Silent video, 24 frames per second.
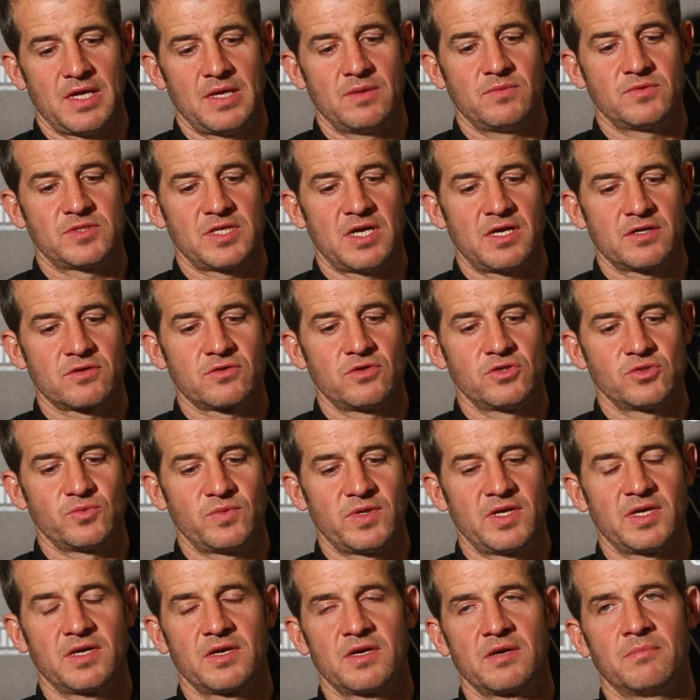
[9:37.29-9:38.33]
It was hard because
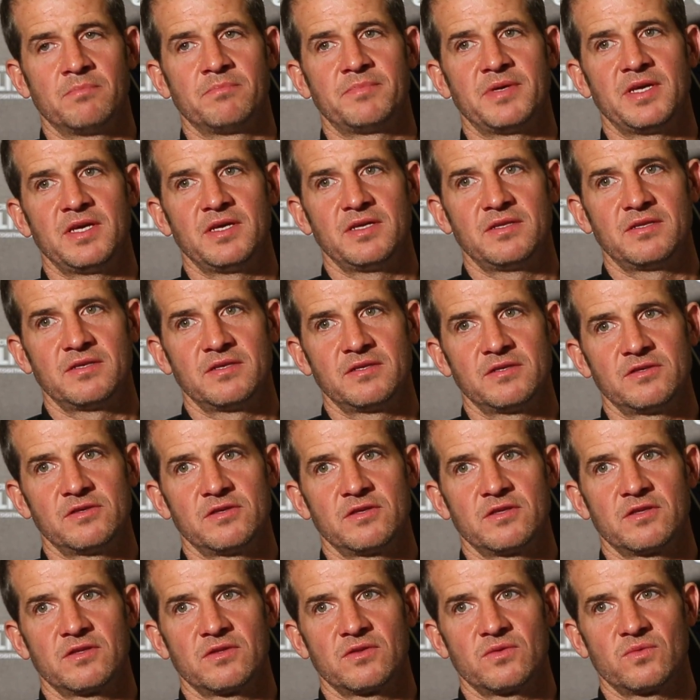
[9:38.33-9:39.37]
we had competed.
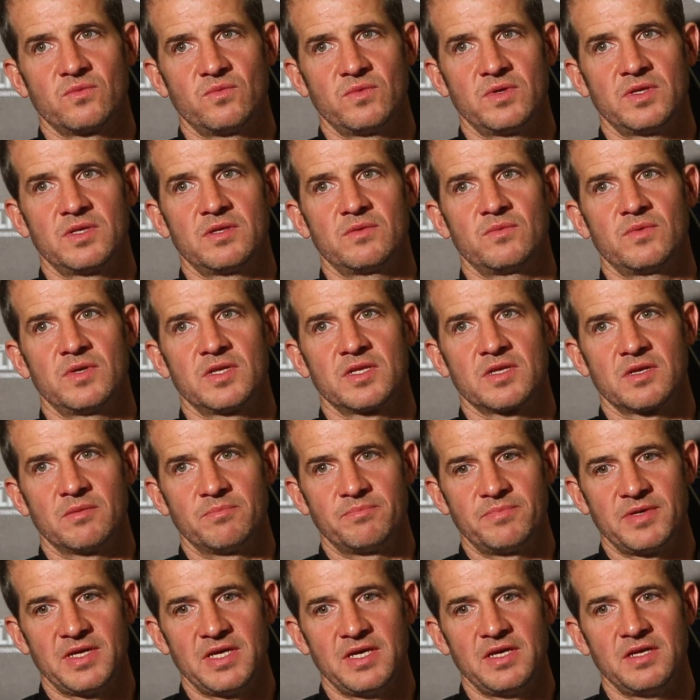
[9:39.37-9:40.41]
We had
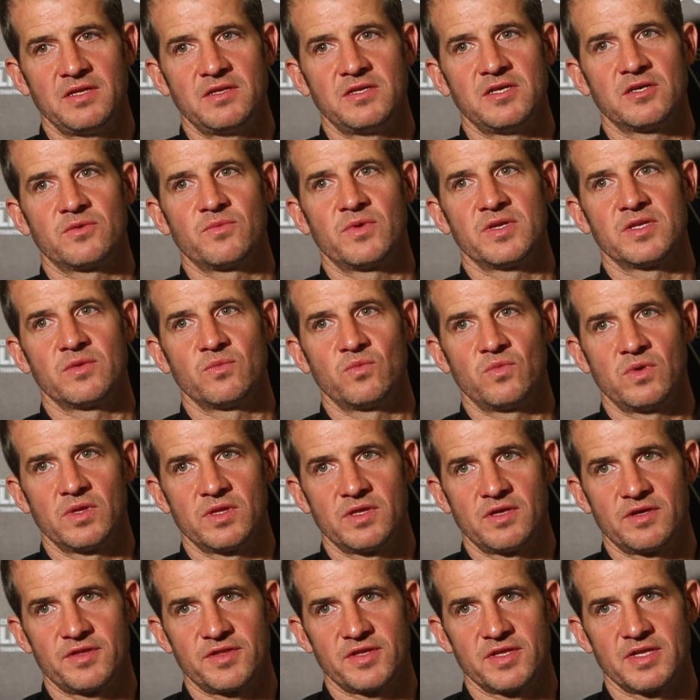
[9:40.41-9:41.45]
competed. You're winning
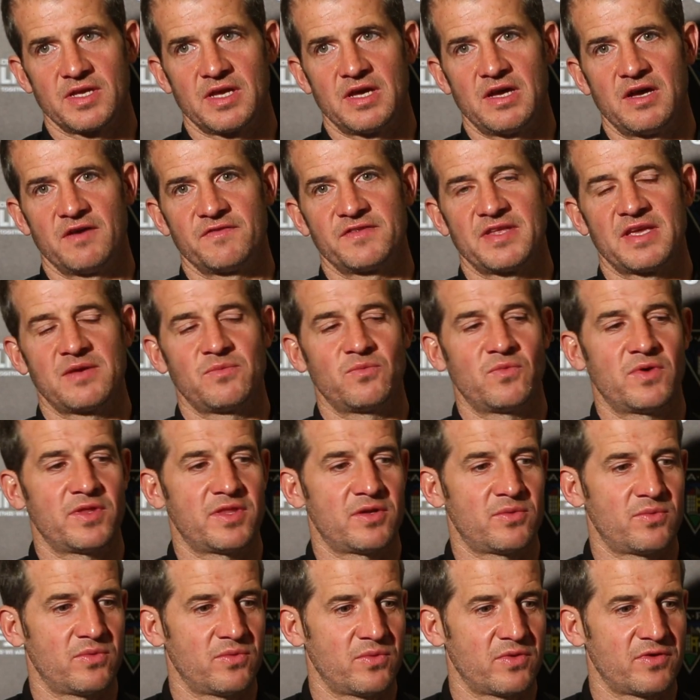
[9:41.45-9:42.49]
1-0 at half time,
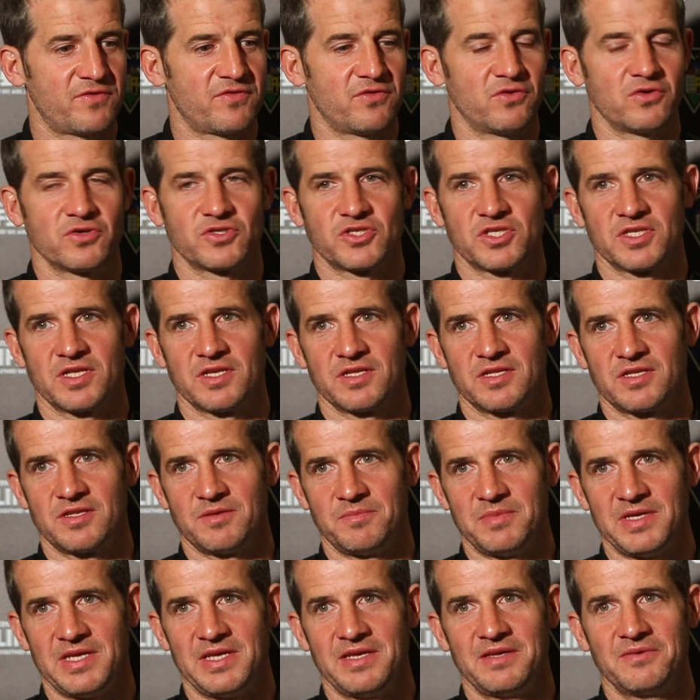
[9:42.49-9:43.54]
whether we were fortunate to
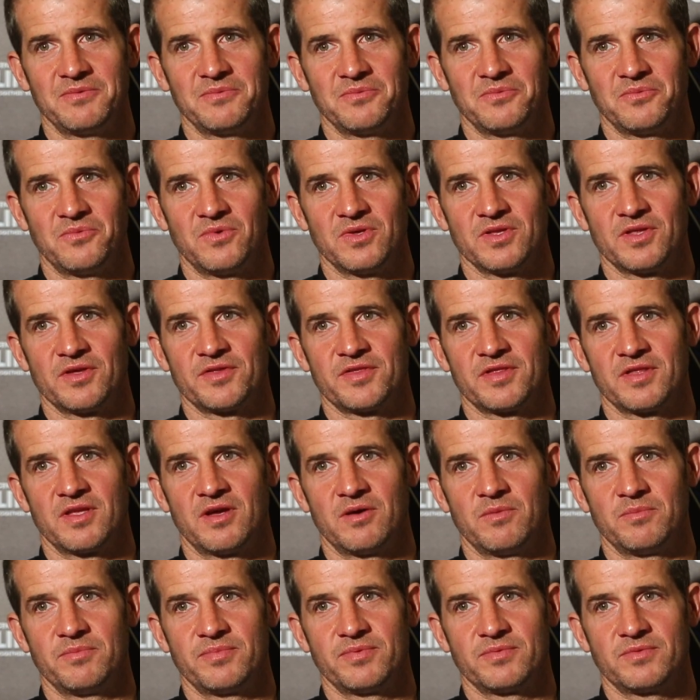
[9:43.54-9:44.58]
be 1-0
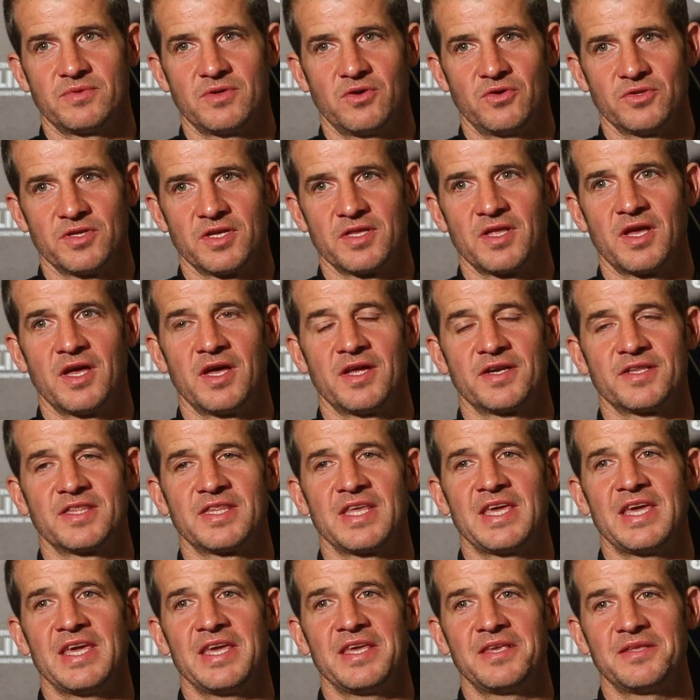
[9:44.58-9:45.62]
up. On another
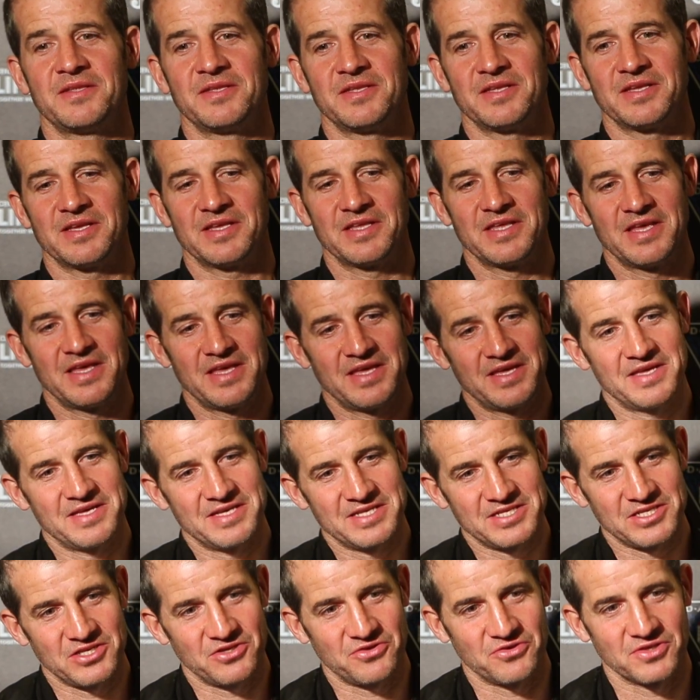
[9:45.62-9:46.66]
day,
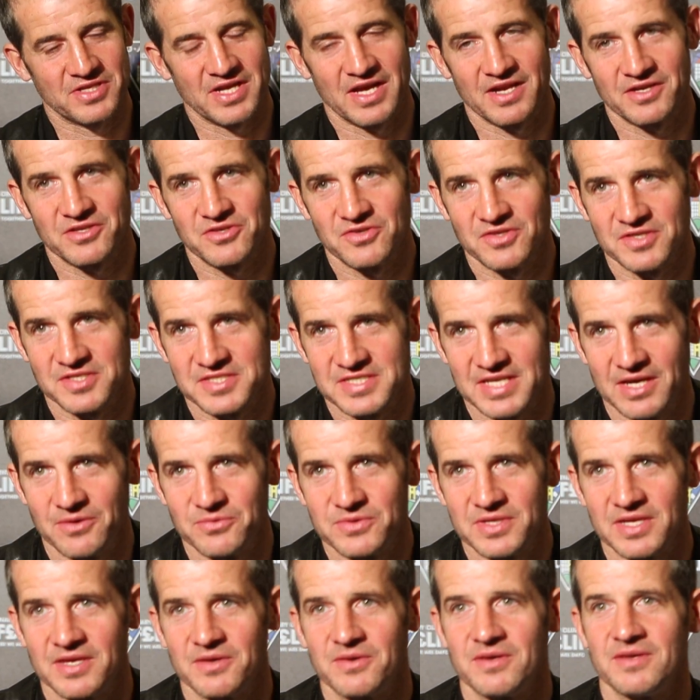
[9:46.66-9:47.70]
you could argue that
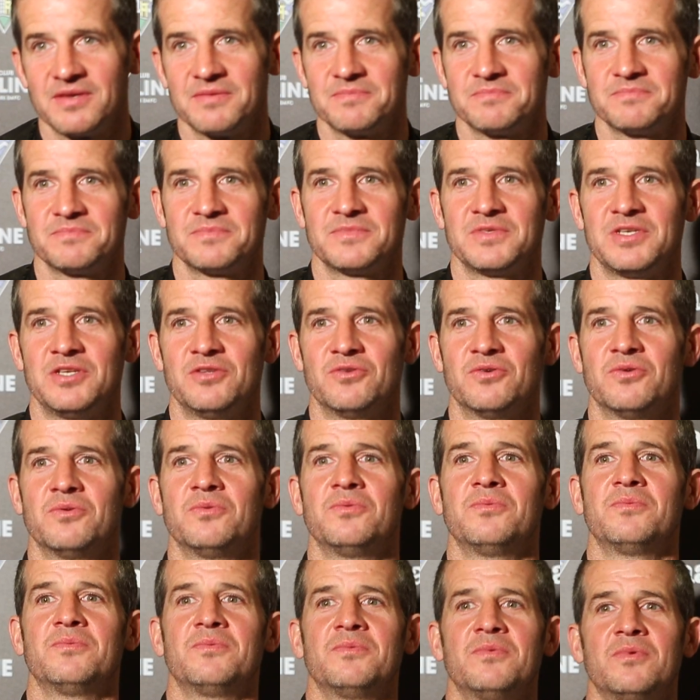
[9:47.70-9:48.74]
Celtic,
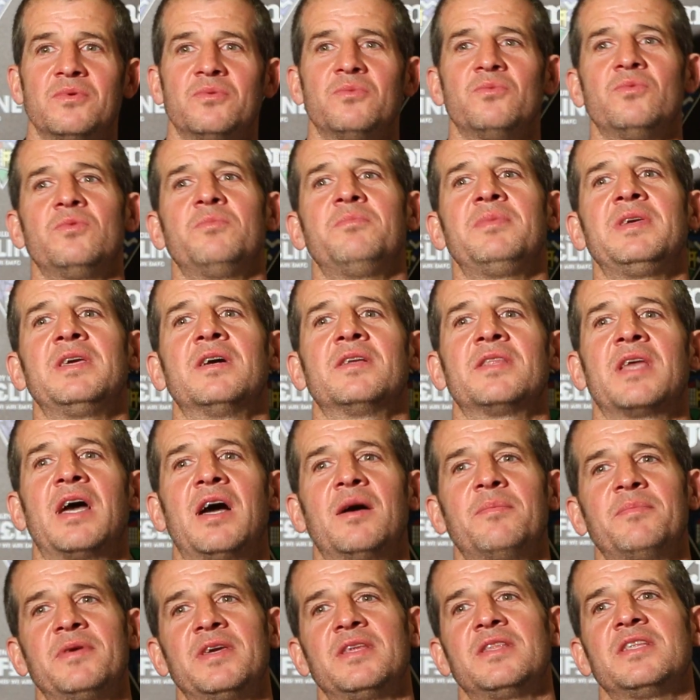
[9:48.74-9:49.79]
would be
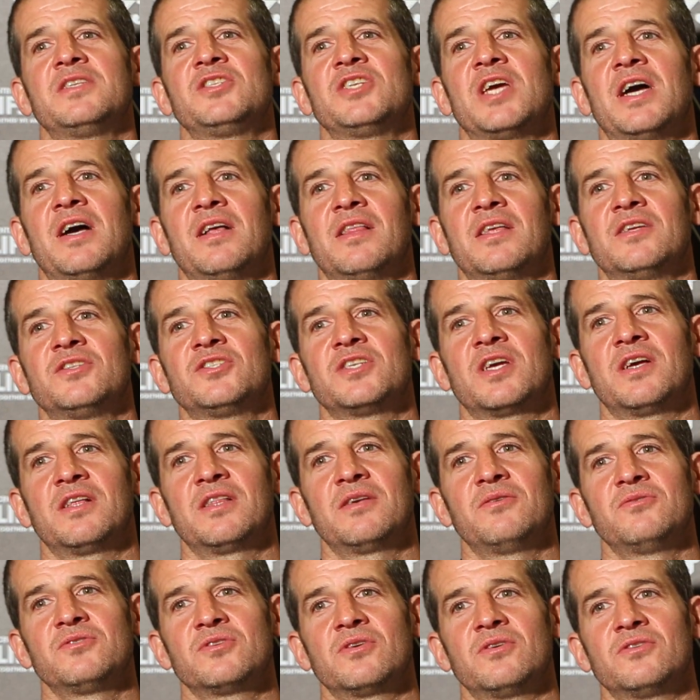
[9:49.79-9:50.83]
unhappy at the challenge that
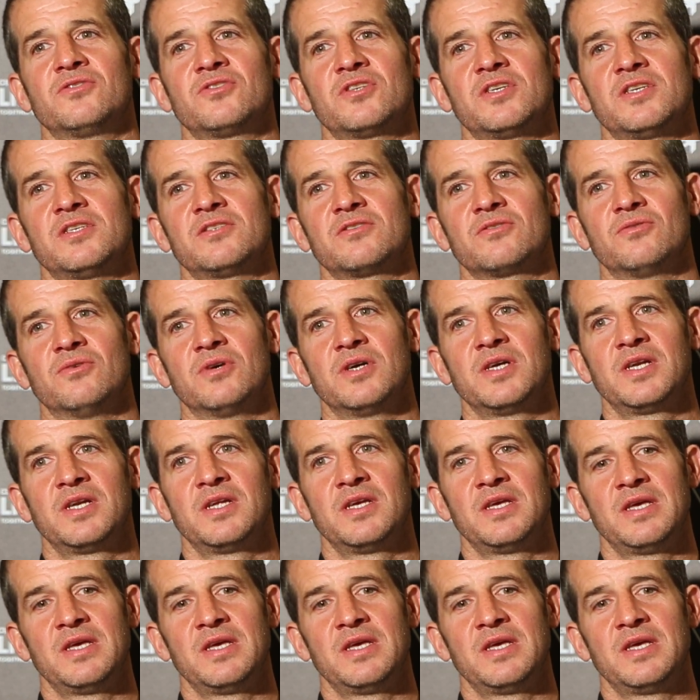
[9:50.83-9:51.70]
allows Andre to score.